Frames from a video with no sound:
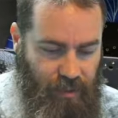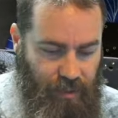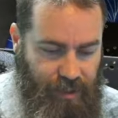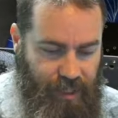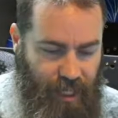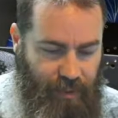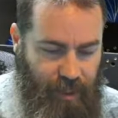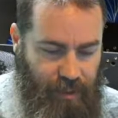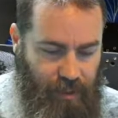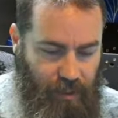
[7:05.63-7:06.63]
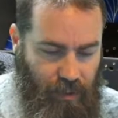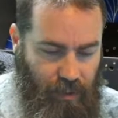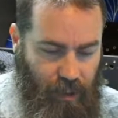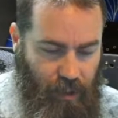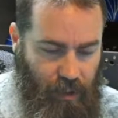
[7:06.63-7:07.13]
to on the stabilizer
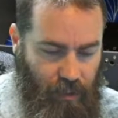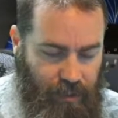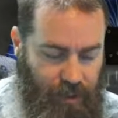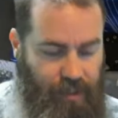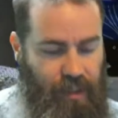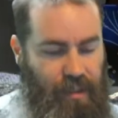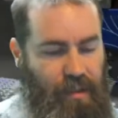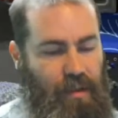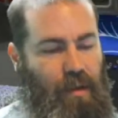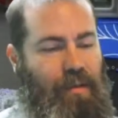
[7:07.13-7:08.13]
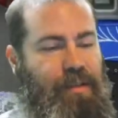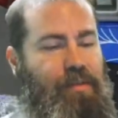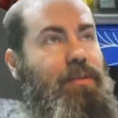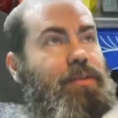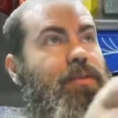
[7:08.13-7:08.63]
holes. It looks like they did on this
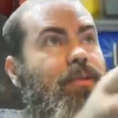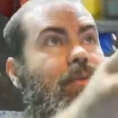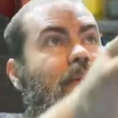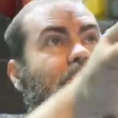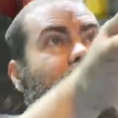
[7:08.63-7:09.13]
one too.